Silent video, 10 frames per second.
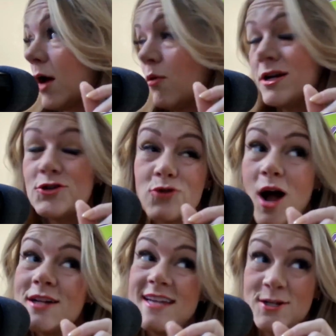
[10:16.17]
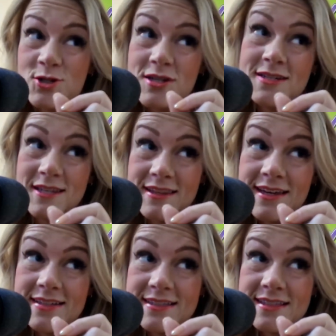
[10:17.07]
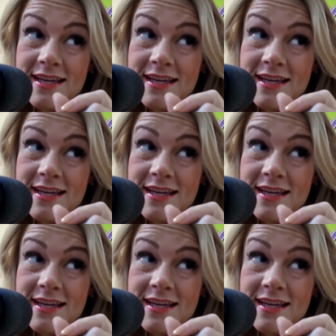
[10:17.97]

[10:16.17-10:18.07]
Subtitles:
I want to draw attention to this.